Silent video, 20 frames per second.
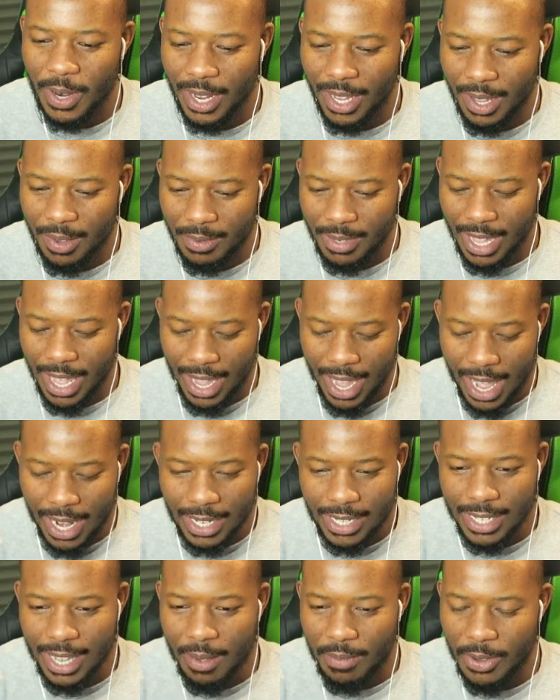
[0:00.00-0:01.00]
when it comes. I
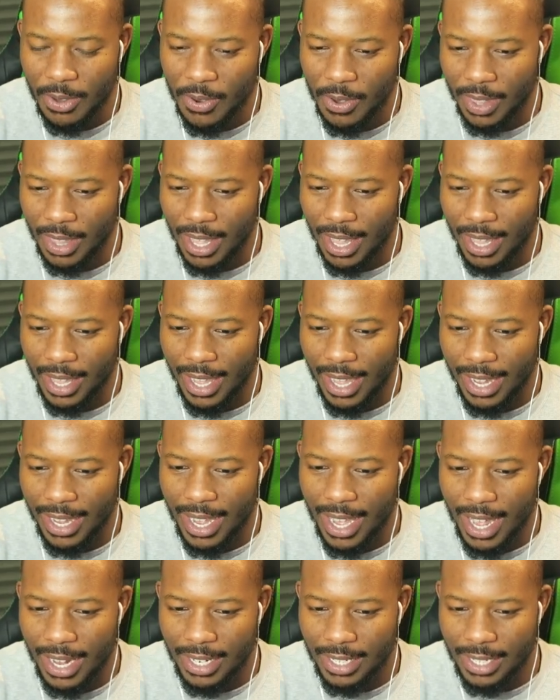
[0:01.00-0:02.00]
gotta stop doing that. I
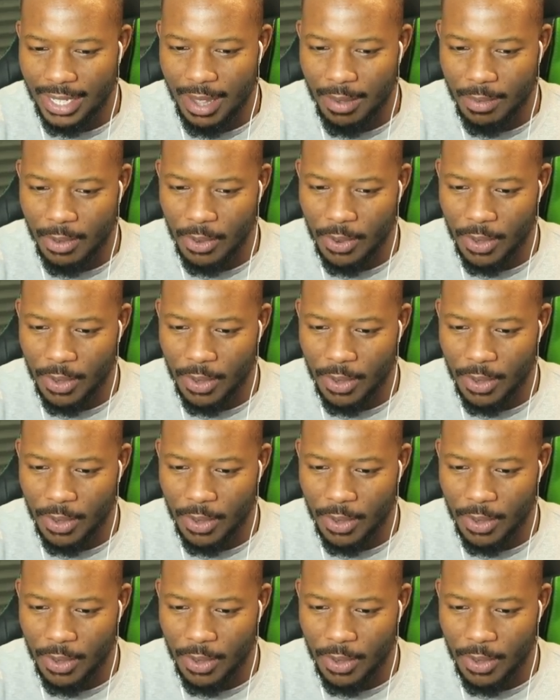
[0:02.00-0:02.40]
gotta stop